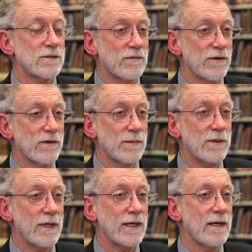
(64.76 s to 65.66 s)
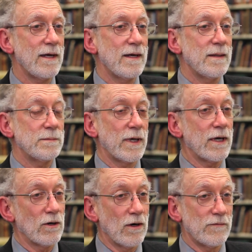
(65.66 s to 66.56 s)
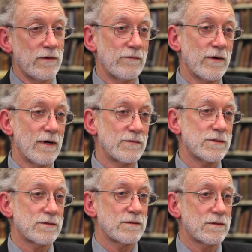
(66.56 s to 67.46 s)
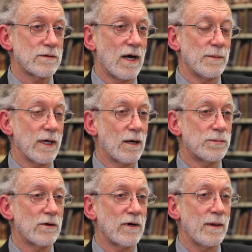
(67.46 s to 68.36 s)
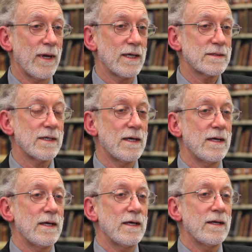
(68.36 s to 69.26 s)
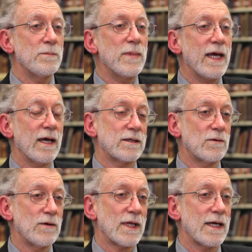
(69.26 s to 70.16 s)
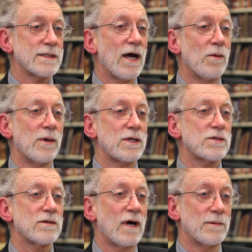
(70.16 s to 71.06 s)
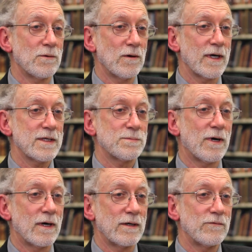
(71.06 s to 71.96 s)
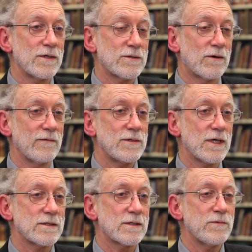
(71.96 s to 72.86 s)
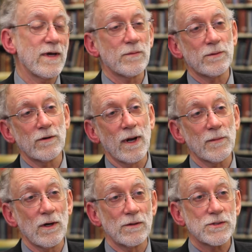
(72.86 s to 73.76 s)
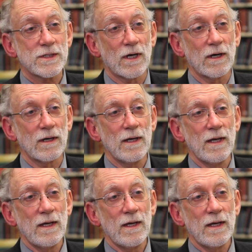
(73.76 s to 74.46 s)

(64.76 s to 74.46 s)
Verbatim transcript: often therapeutic, but it often involves trauma. Our program has began to realize how much trauma work is part of restorative justice. We have a program called STAR